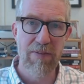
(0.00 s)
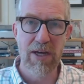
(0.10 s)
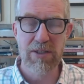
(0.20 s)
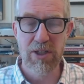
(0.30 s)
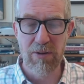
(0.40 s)

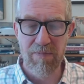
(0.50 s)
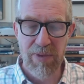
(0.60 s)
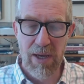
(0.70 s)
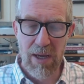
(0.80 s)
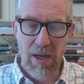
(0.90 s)
That's why
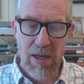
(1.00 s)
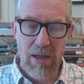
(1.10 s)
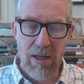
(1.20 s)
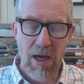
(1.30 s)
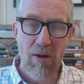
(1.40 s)
humans are
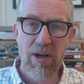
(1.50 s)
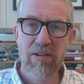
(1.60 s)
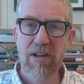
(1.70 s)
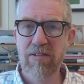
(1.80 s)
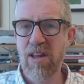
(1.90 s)
valuable,
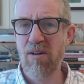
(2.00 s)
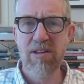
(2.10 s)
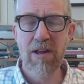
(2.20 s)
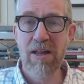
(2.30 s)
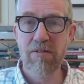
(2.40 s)
animals have that
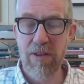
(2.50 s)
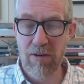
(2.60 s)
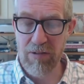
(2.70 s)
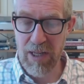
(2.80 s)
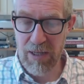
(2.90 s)
too.
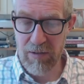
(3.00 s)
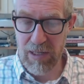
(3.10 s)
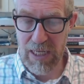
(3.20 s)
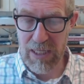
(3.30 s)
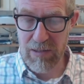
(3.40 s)

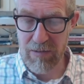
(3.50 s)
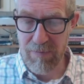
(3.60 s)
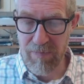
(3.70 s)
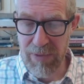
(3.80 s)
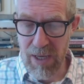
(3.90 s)
Cohen says,
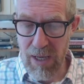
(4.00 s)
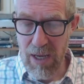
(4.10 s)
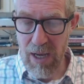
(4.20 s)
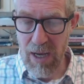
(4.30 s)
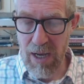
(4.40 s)
no, it's
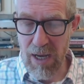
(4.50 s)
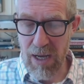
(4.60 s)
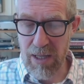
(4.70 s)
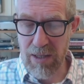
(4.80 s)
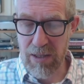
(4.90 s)
neither of those
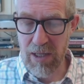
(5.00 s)
things.